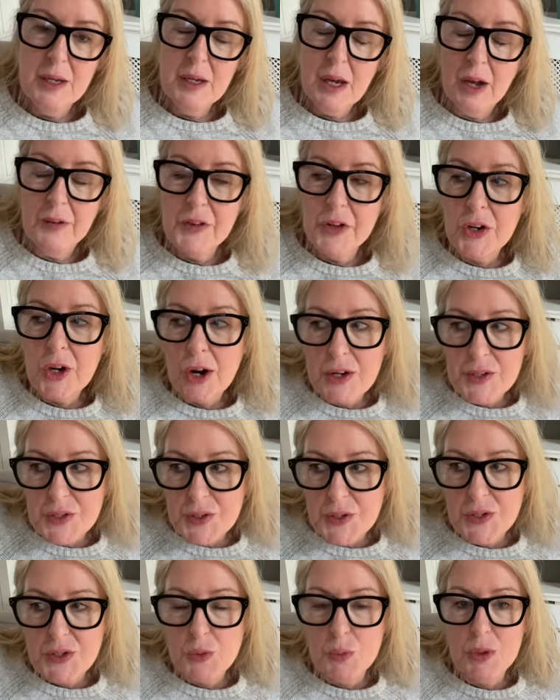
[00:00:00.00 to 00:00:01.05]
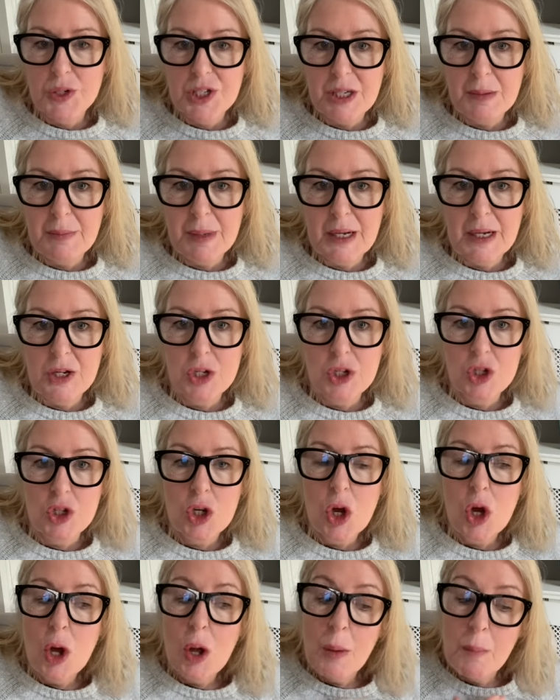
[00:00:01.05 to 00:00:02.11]
And the narcissist will diminish
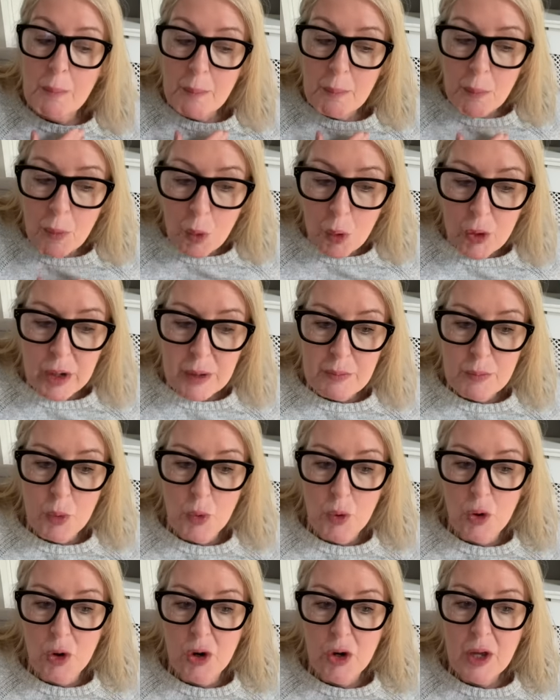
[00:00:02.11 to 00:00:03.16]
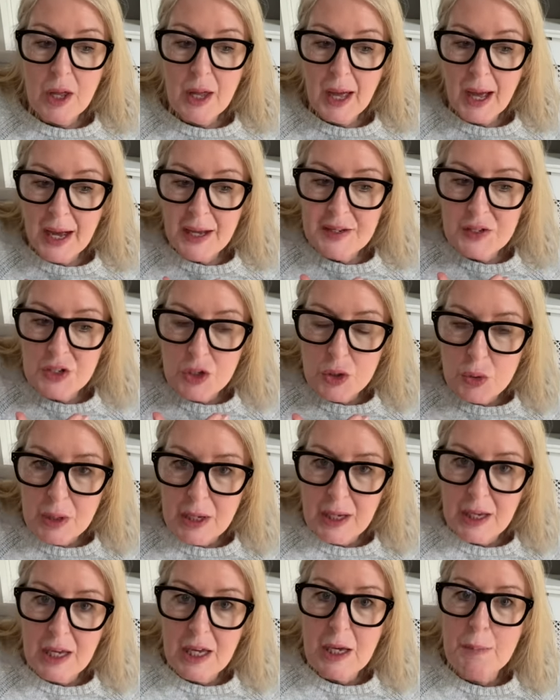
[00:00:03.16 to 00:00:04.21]
more and more as you
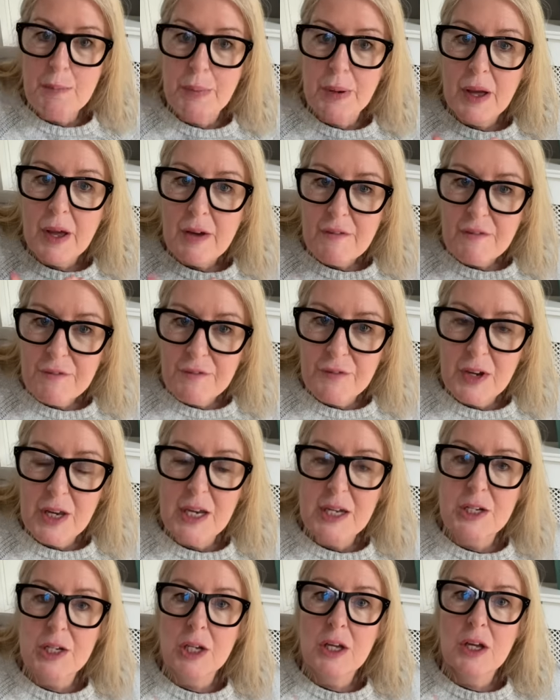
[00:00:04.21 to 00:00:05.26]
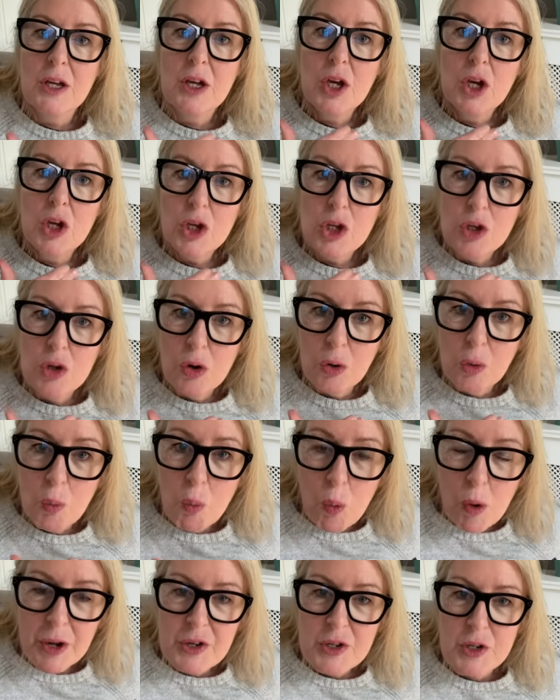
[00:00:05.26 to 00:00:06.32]
keep feeding your
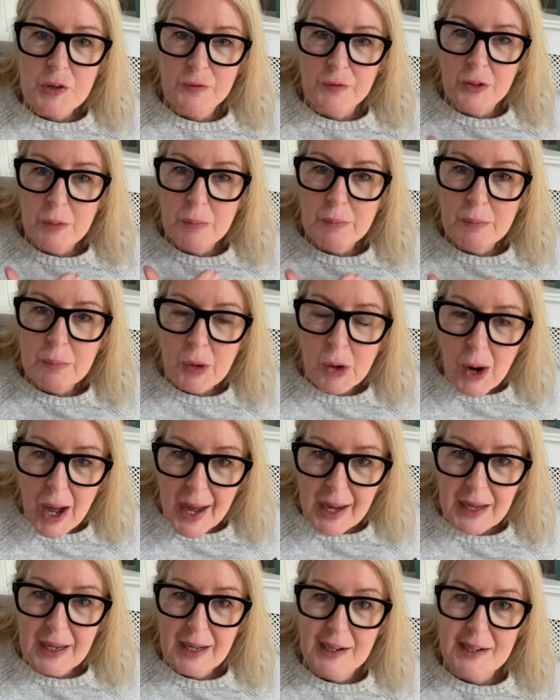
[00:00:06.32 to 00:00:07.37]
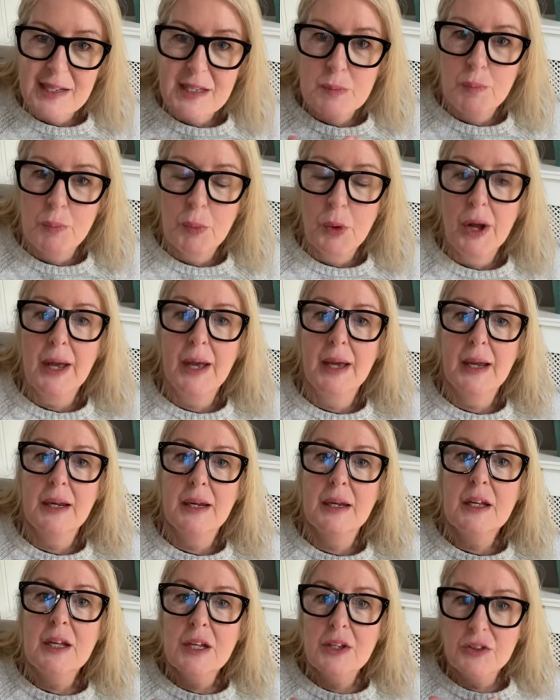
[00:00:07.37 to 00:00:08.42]
wonderful, miraculous
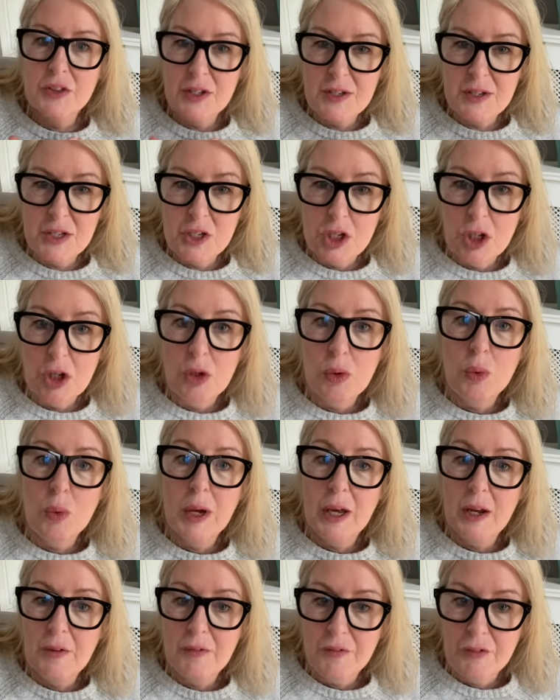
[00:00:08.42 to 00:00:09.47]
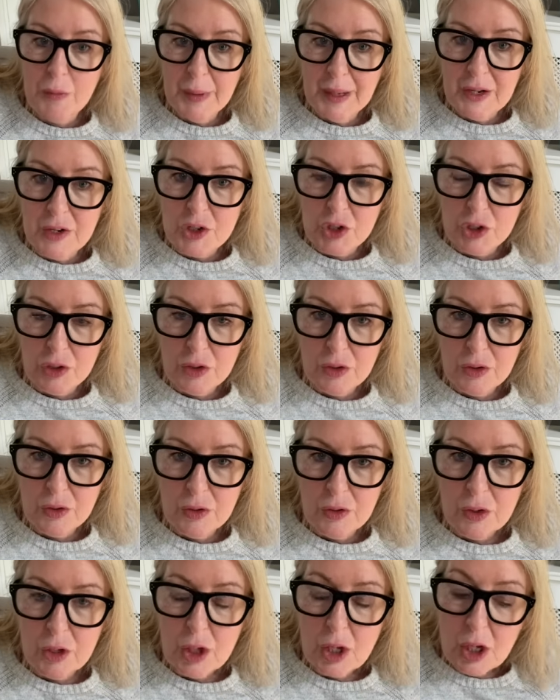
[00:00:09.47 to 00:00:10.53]
brain this new information.
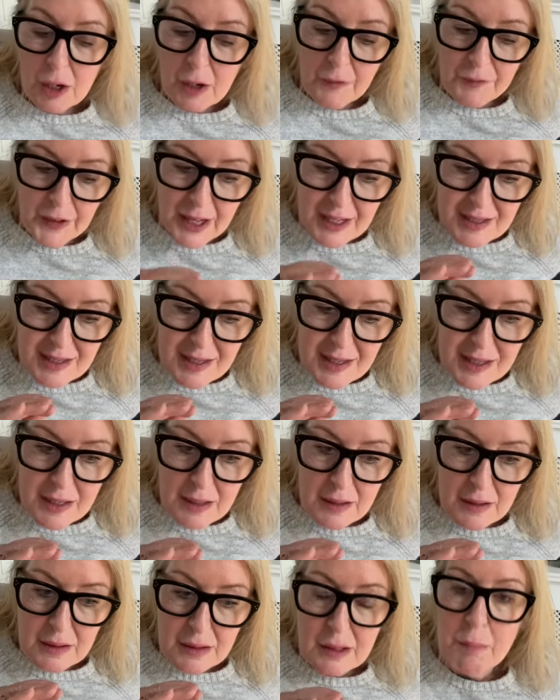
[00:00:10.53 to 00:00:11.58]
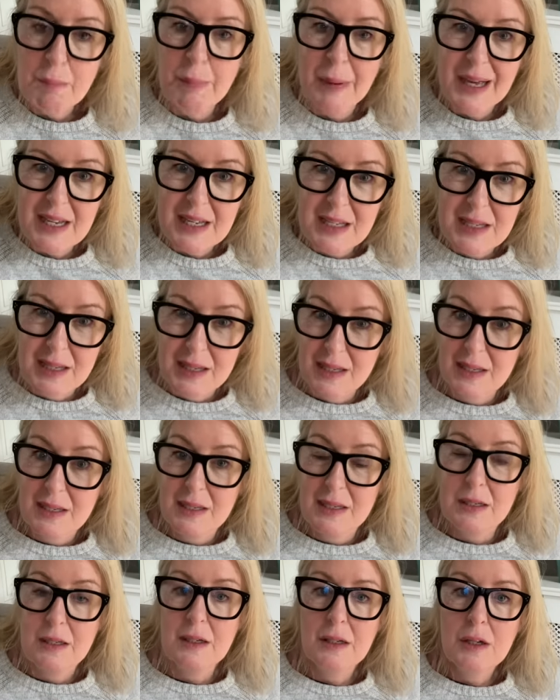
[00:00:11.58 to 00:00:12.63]
Now that's the
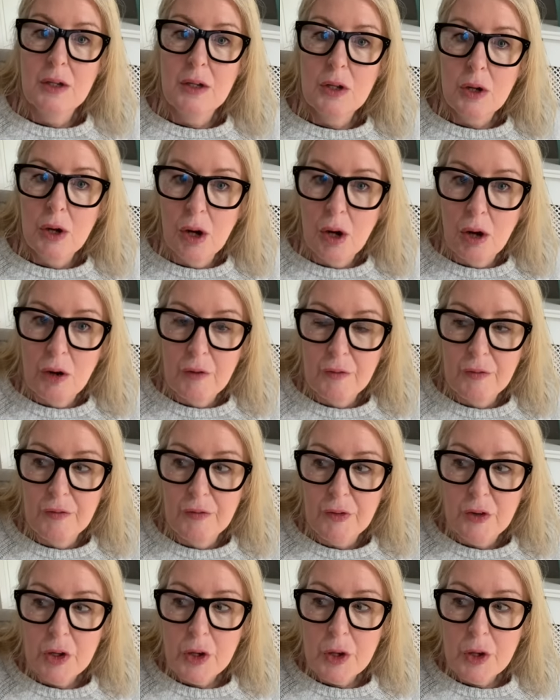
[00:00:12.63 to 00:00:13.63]
basis of